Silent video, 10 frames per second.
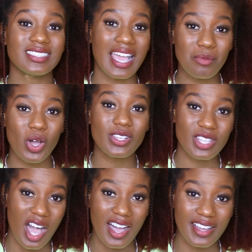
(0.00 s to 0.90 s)
time goes
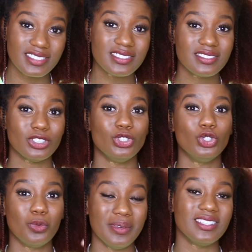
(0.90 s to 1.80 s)
on,
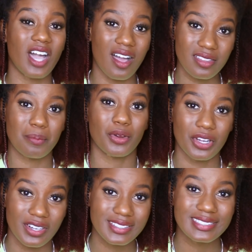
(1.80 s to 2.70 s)
you meet other
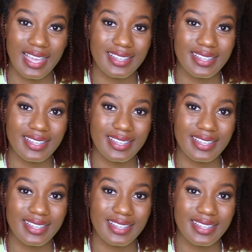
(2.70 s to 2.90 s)
products